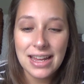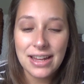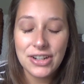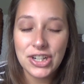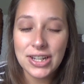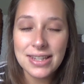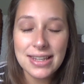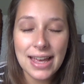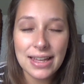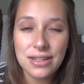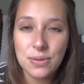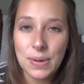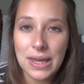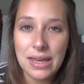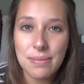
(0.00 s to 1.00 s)
just
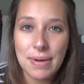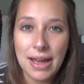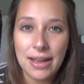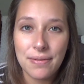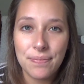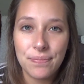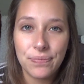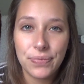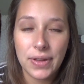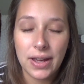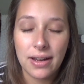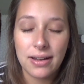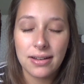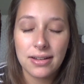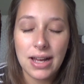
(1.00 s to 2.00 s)
last week,
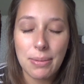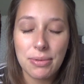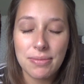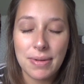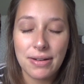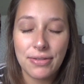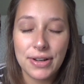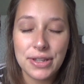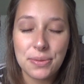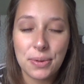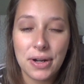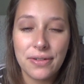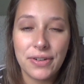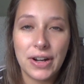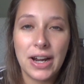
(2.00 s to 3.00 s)
a couple of my friends
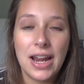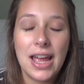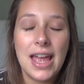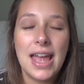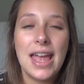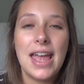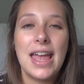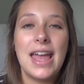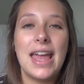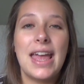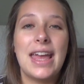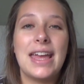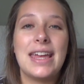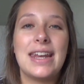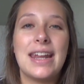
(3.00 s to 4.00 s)
were over,
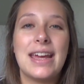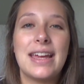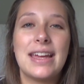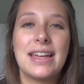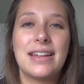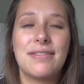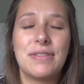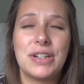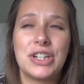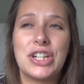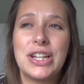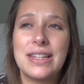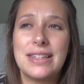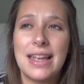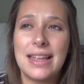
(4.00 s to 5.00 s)
and
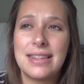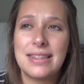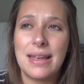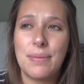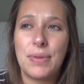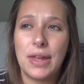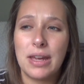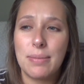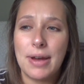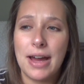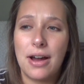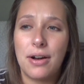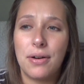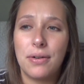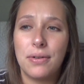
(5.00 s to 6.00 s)
she said something
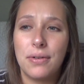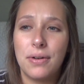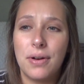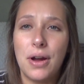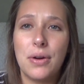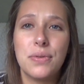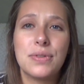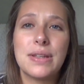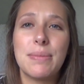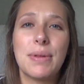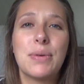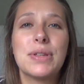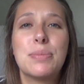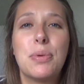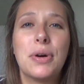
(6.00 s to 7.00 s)
about,
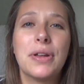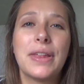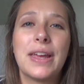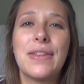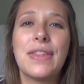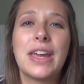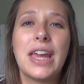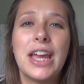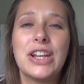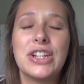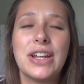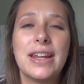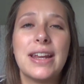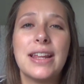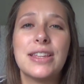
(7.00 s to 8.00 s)
something was boiling in the kitchen.